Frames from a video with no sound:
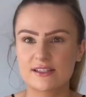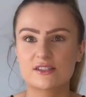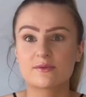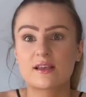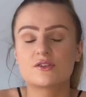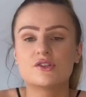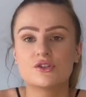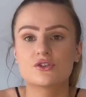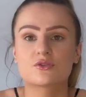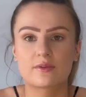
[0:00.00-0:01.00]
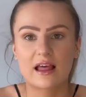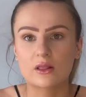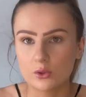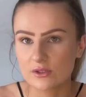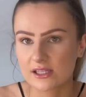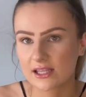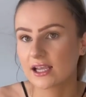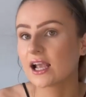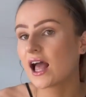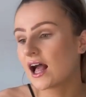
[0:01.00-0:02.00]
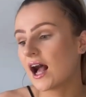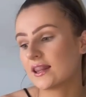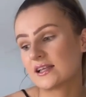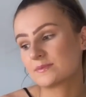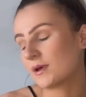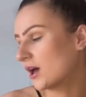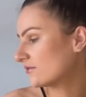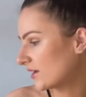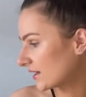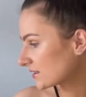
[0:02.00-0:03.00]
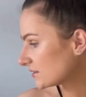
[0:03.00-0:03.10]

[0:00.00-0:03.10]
Sometimes you do just want that looser thing and that's perfect.